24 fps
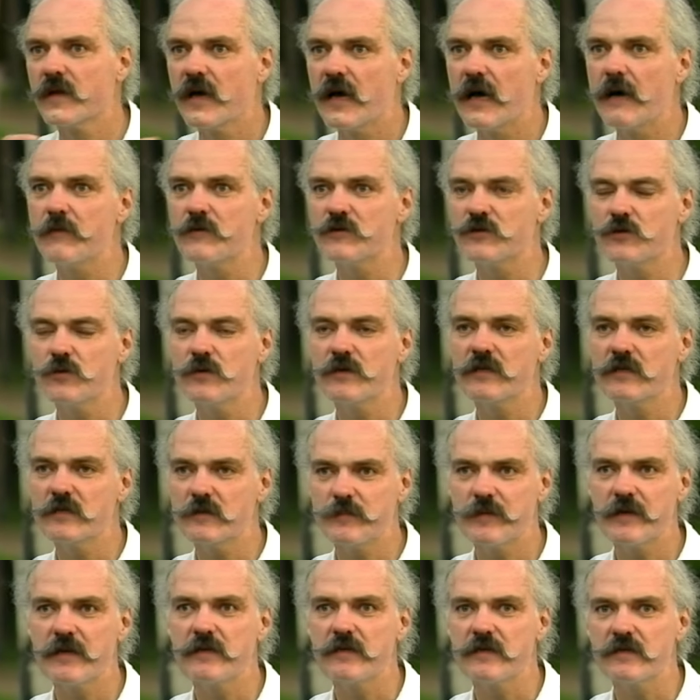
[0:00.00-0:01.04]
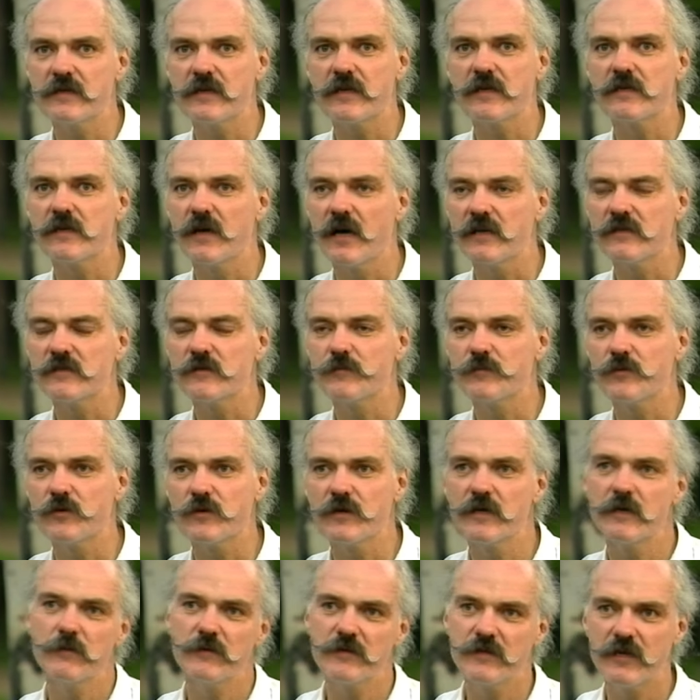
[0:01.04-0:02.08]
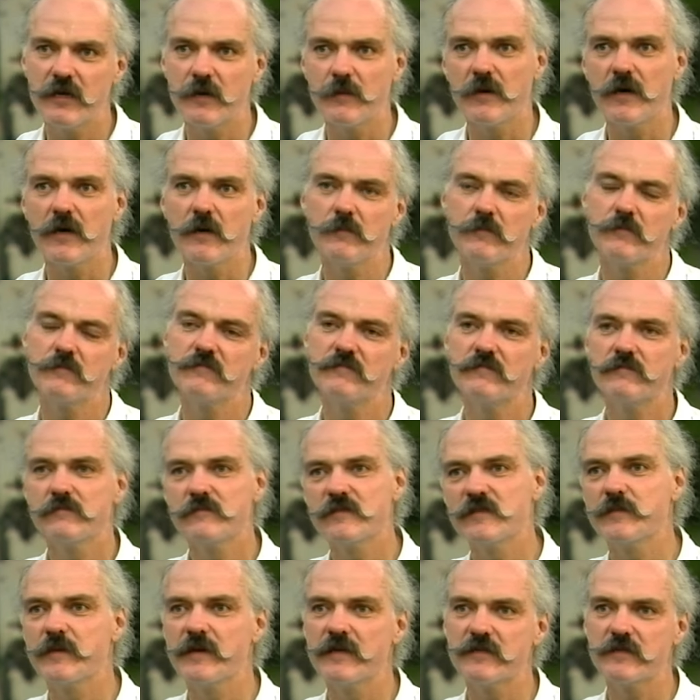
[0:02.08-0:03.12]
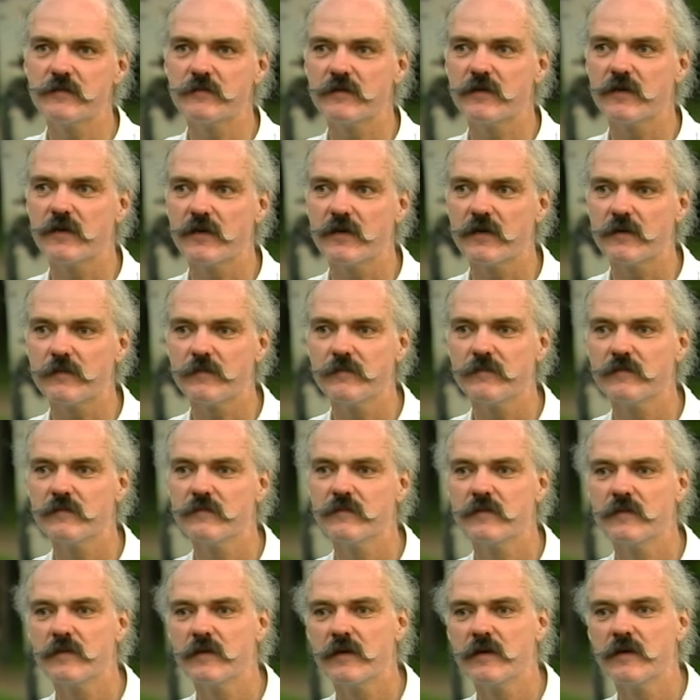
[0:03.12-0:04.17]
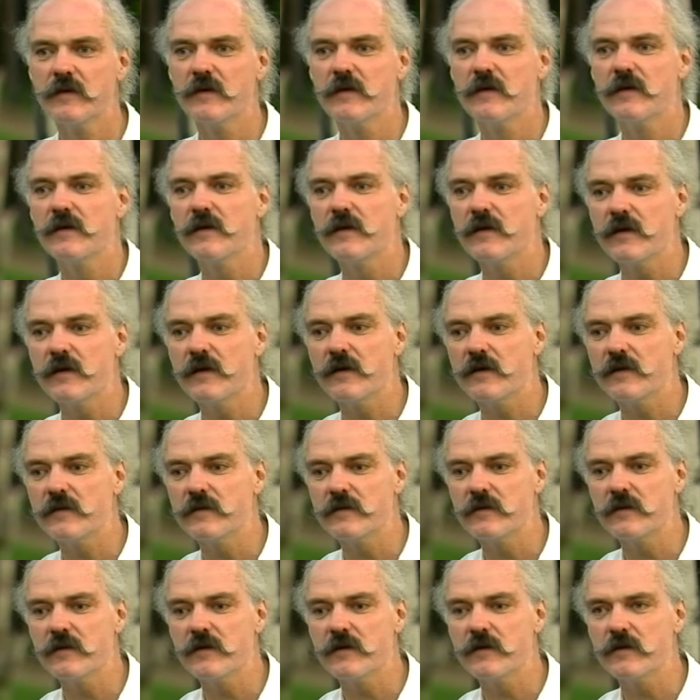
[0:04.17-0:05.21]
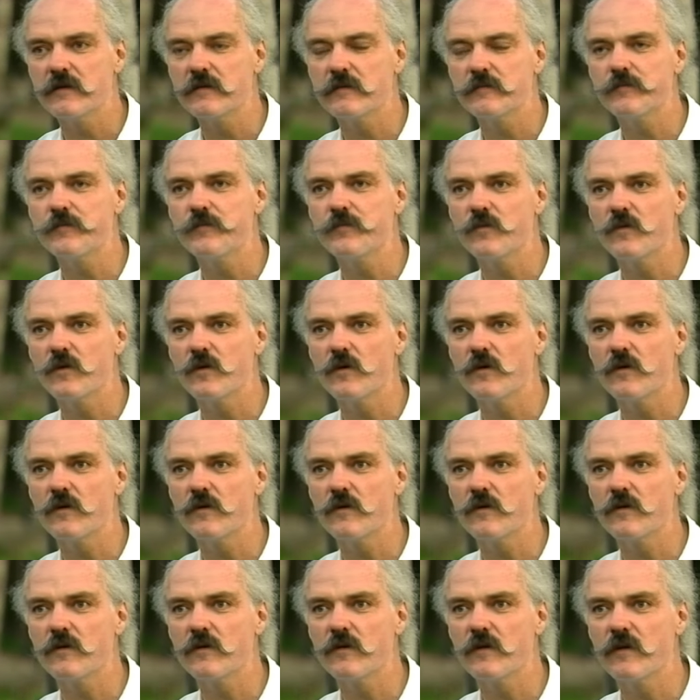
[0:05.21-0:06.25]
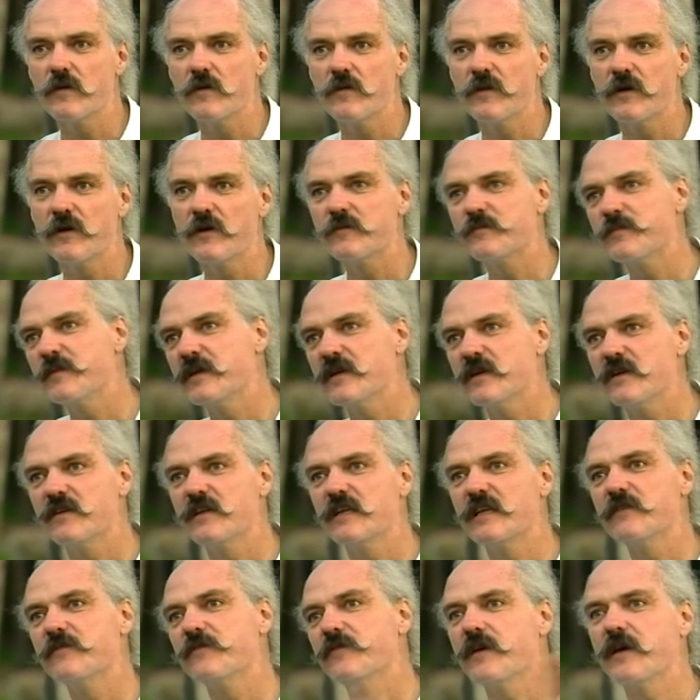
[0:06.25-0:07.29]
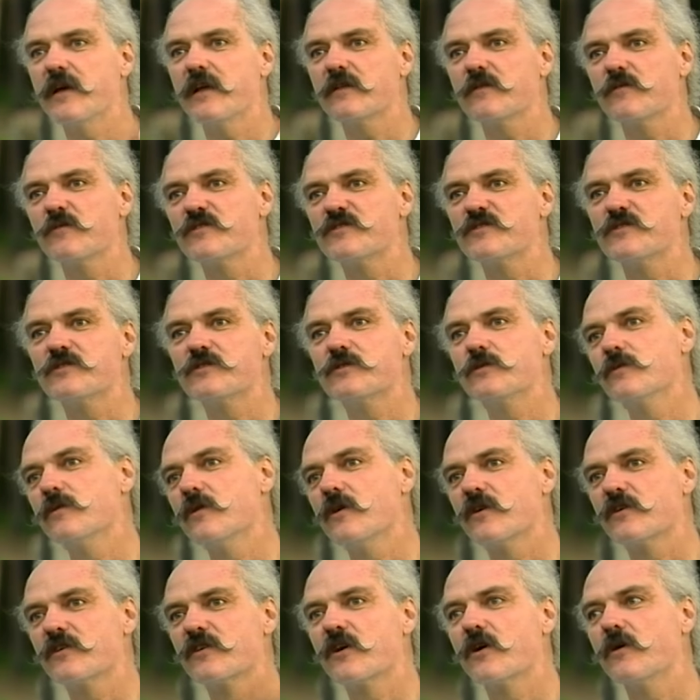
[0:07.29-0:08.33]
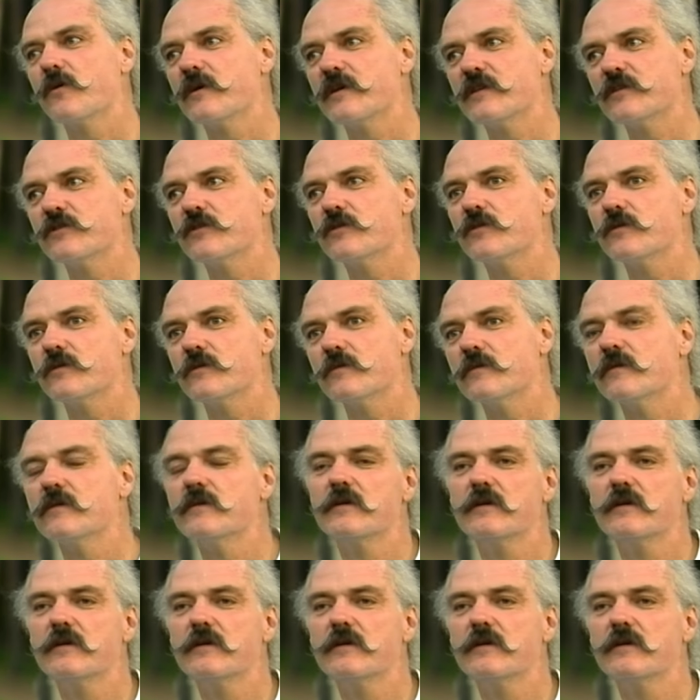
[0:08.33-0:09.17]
I was doing these paintings at Anantapur. He would come up, spend some time, and there had been an event, which is too long to go into,